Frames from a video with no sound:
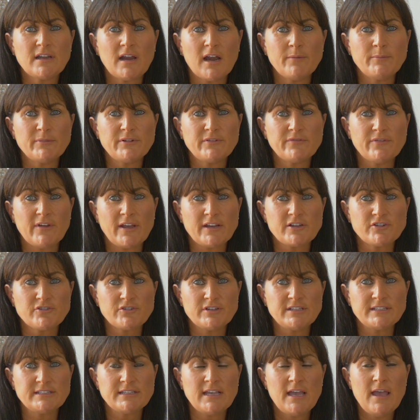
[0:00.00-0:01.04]
garment
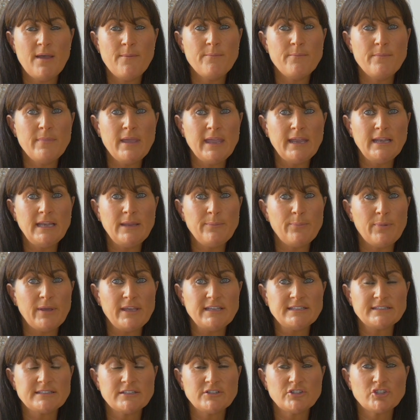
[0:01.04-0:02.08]
factories, mainly
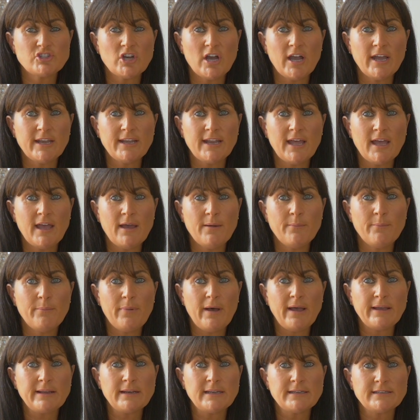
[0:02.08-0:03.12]
based in China,
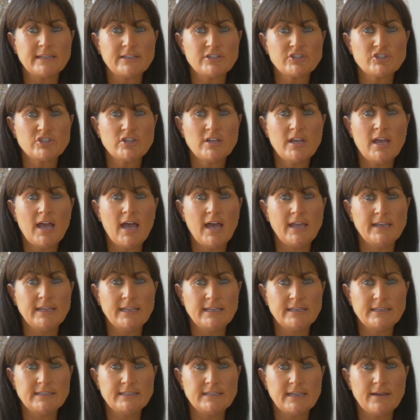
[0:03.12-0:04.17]
Bangladesh and
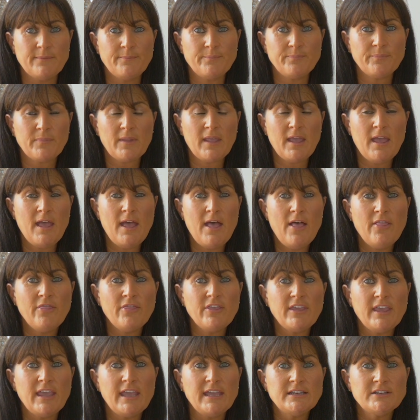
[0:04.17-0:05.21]
India.
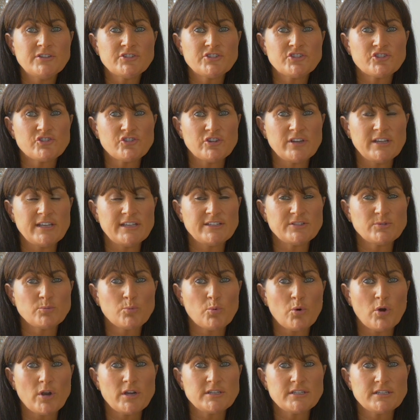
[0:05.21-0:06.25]
The industry is
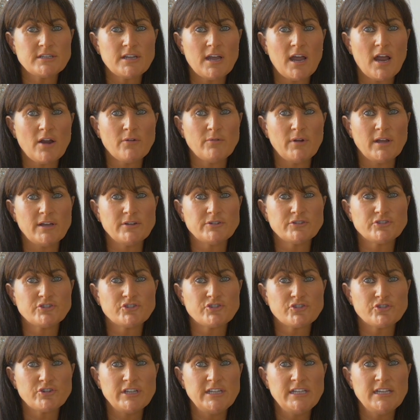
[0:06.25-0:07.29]
worth around
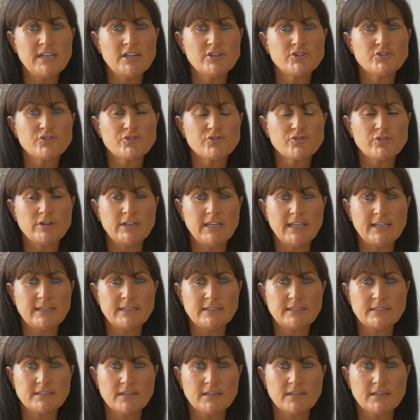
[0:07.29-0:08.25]
$3 trillion.